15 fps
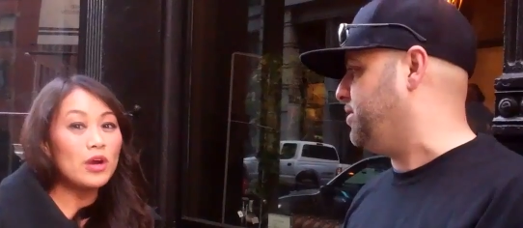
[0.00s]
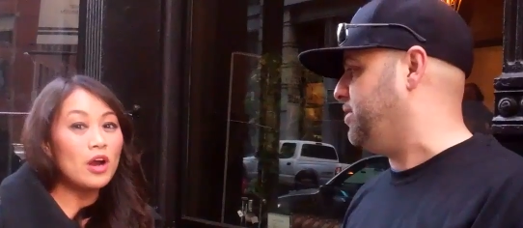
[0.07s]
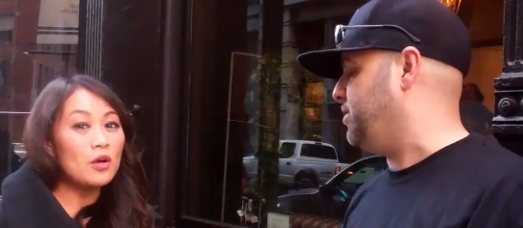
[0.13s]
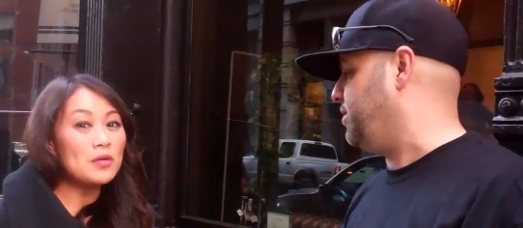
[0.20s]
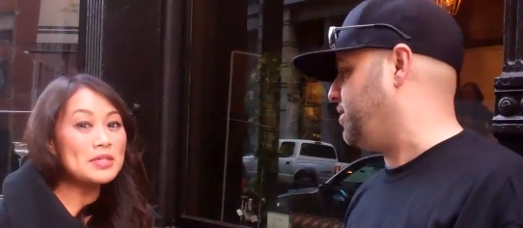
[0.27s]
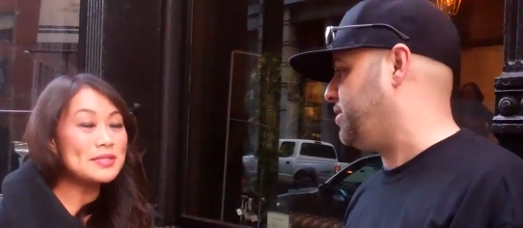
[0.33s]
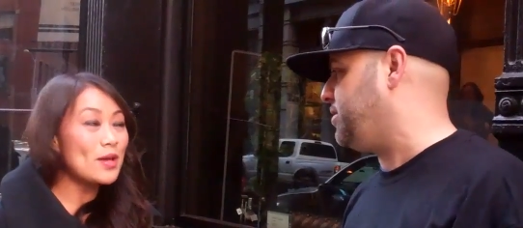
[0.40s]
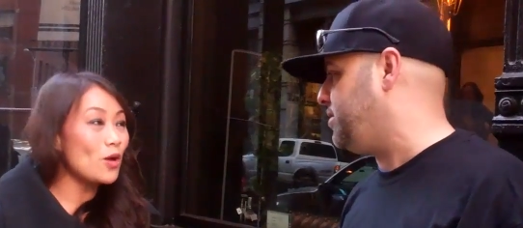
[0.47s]
Speaker 1: we're
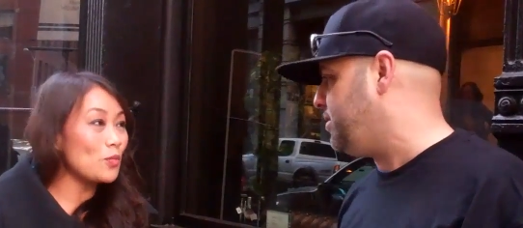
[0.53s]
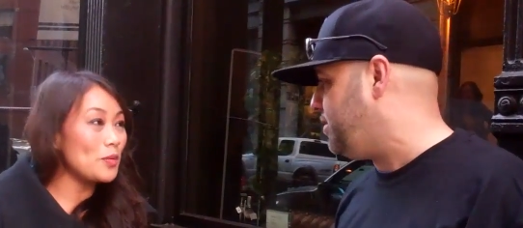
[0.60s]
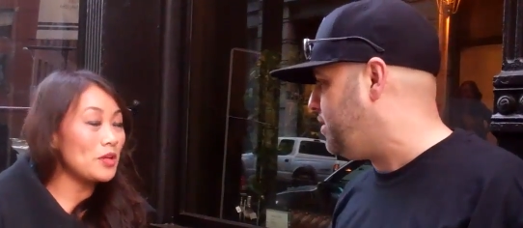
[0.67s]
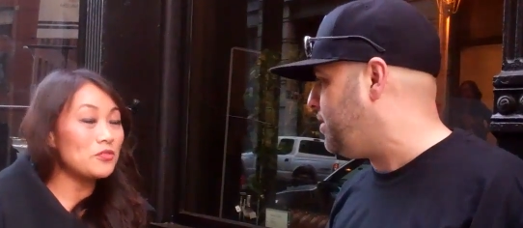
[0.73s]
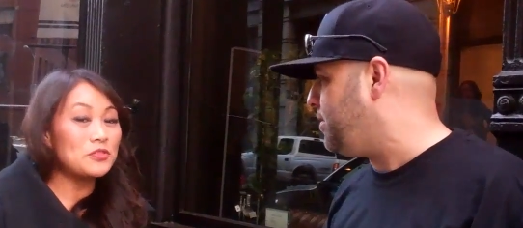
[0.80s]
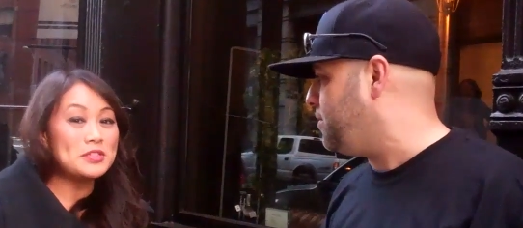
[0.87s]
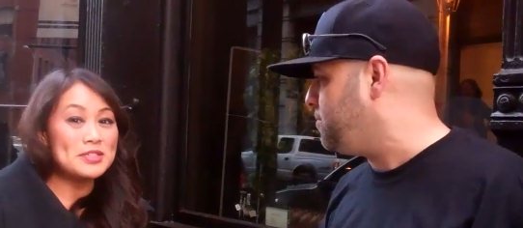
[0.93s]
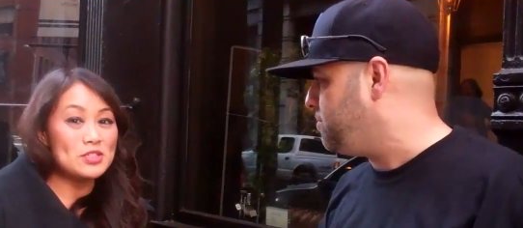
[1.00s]
always
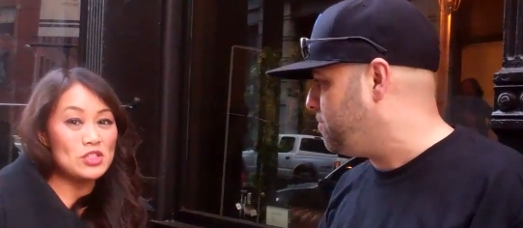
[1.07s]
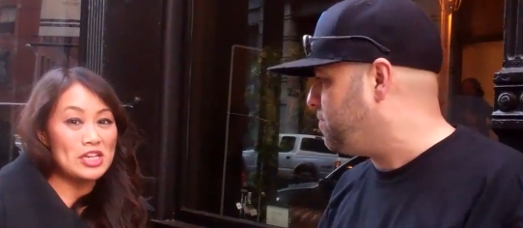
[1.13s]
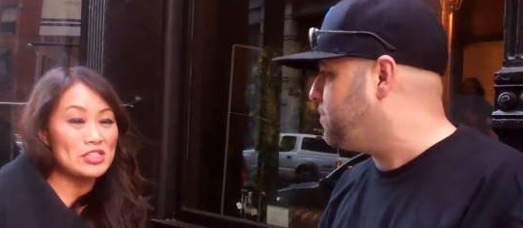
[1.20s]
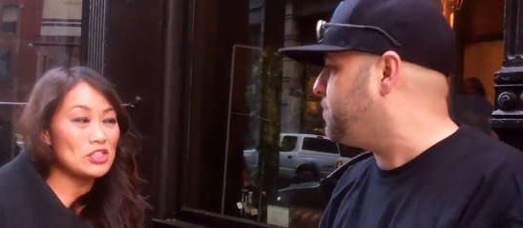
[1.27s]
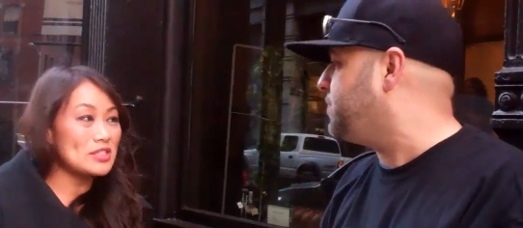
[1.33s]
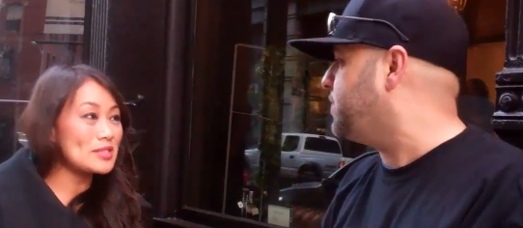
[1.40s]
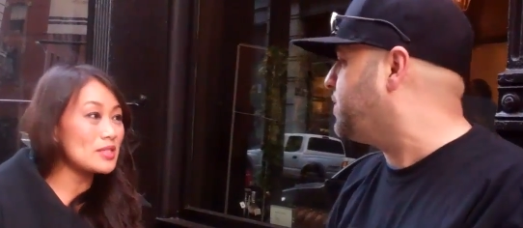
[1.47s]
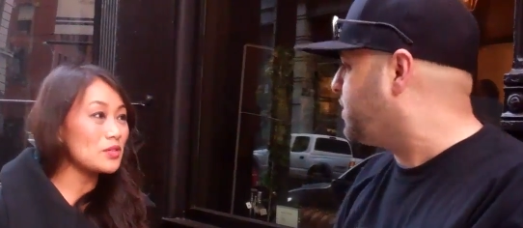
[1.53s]
open for
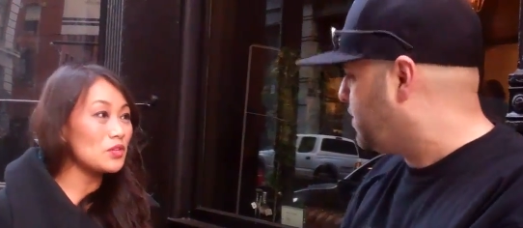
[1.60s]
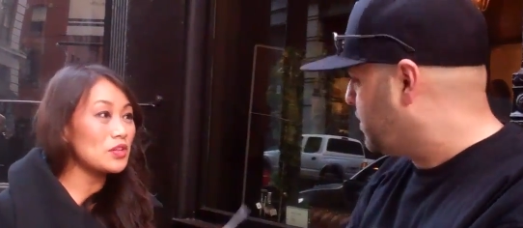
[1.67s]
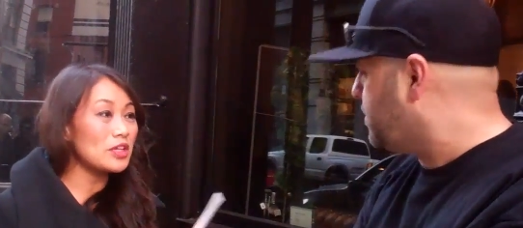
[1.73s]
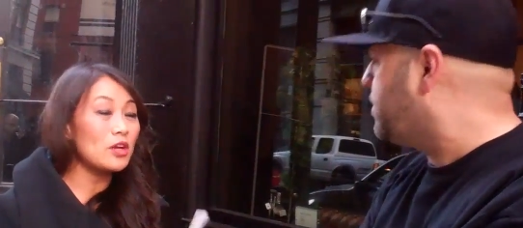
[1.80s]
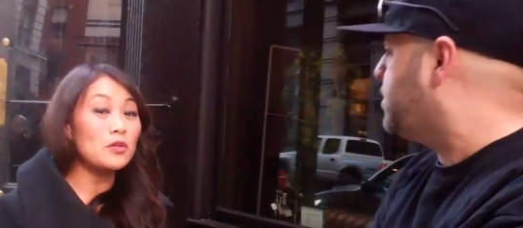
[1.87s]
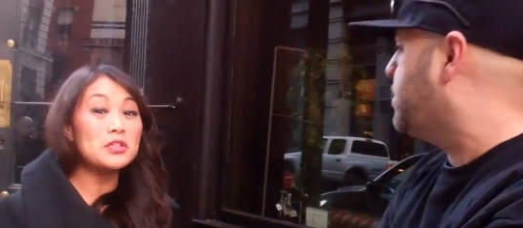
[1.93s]
suggestions, so you can